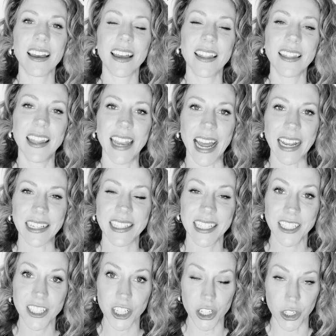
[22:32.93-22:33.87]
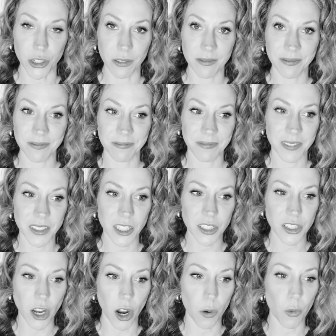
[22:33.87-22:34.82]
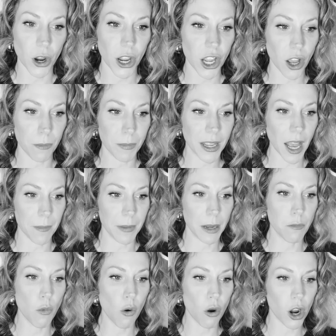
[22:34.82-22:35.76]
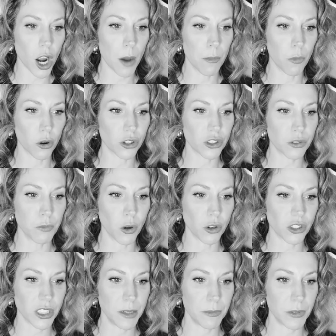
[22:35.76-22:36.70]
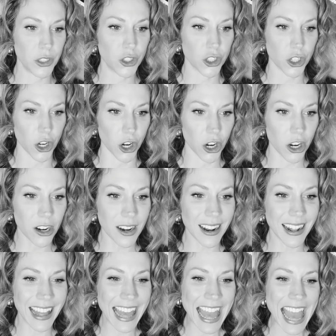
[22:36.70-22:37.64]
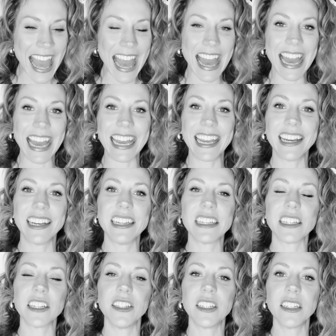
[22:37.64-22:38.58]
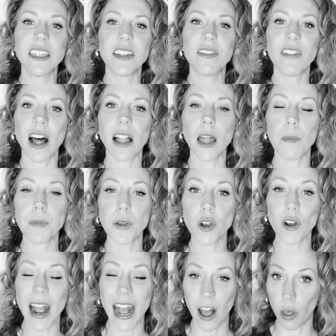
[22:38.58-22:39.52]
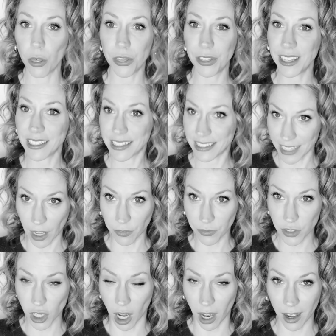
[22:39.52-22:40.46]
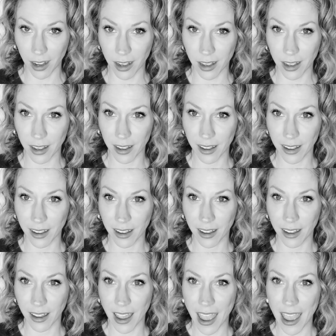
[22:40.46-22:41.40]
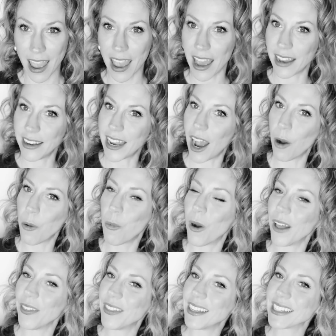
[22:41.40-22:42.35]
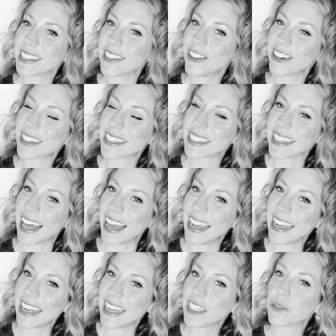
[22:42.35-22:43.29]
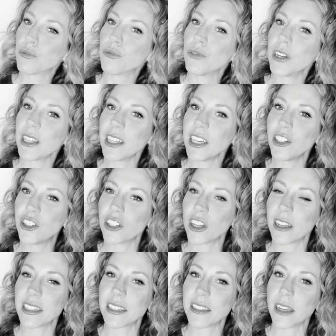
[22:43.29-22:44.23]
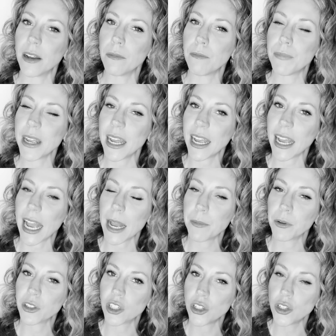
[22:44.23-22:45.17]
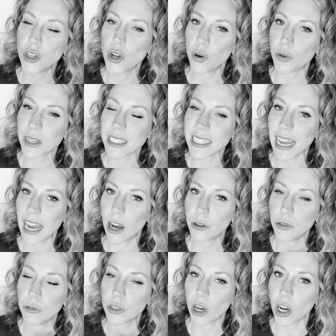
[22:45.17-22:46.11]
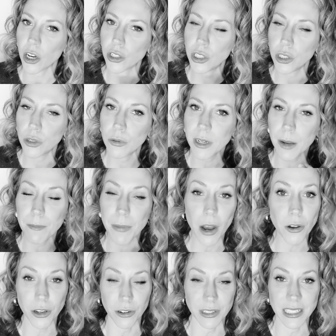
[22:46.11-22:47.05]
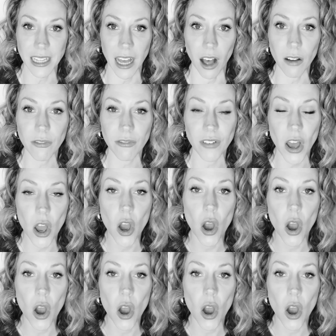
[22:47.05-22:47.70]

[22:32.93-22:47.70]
The next thing to do to start working on becoming more emotionally mature is to develop your healthy self-talk. Now, what this looks like is really just being able to notice how you talk to and about yourself